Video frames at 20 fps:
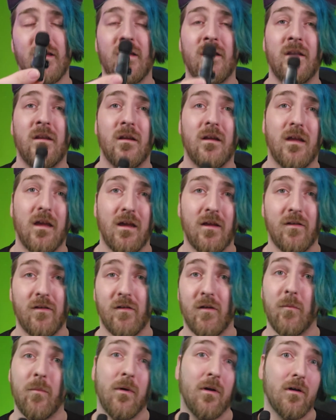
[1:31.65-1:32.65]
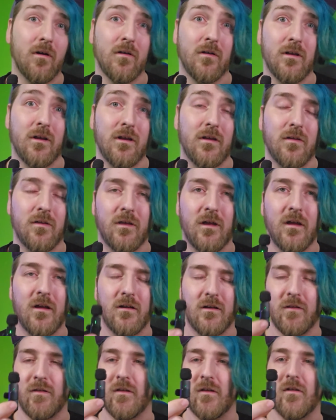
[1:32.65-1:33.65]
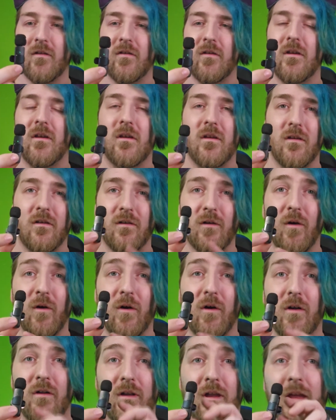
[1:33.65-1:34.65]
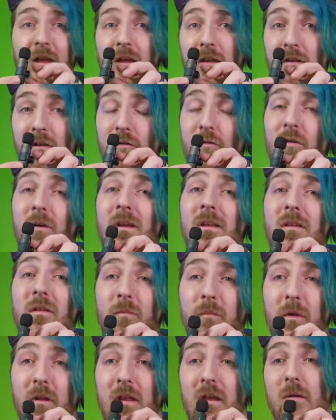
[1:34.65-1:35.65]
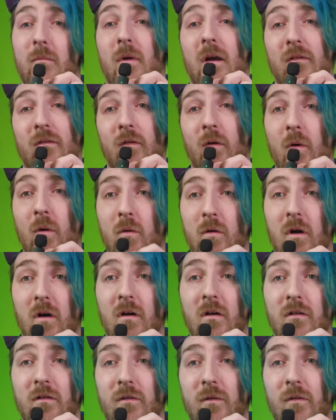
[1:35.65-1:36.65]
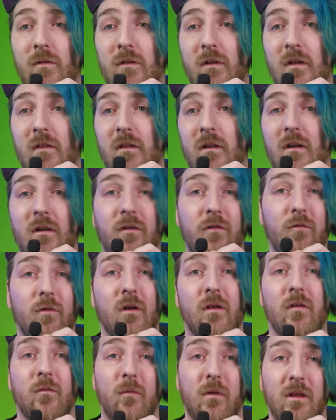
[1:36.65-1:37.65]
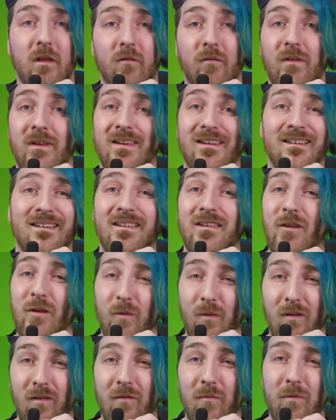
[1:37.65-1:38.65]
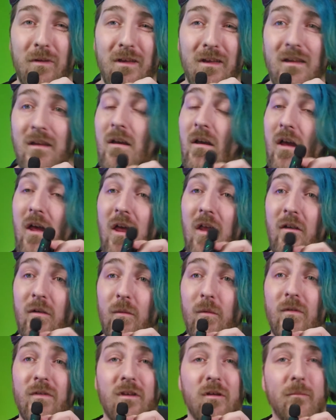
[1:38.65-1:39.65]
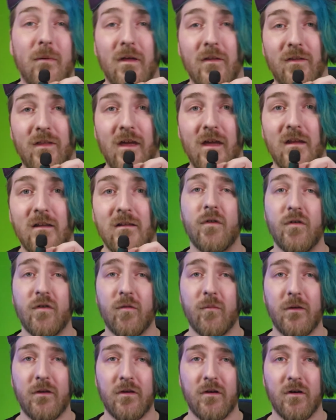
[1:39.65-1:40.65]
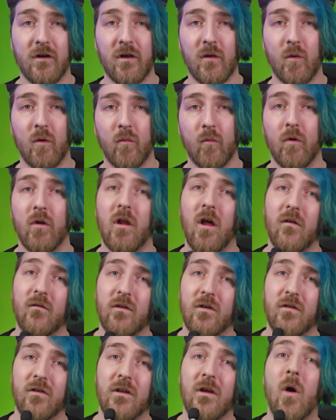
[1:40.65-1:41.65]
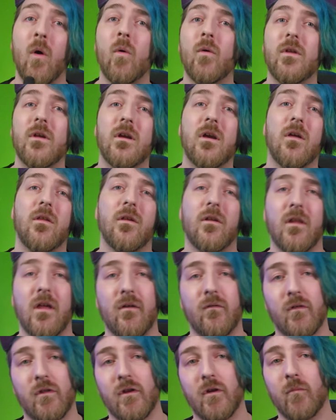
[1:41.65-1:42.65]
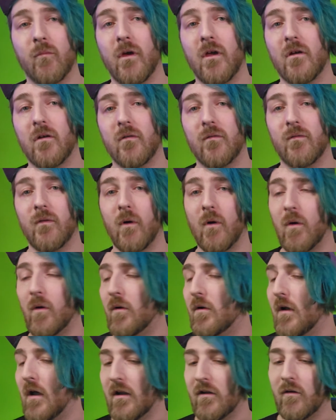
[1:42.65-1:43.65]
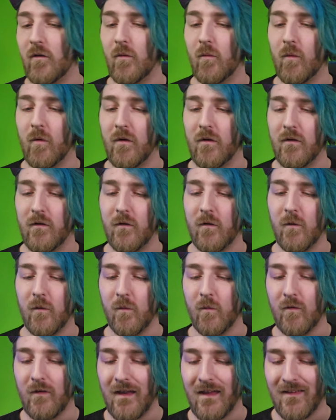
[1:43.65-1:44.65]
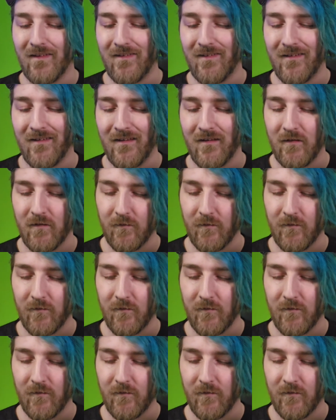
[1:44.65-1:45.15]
indicates apparently that this is on and transmitting. My phone also said that it is transmitting via USB, so we'll see about that. This is me talking normal, obviously holding the lavalier microphone. I do want to test it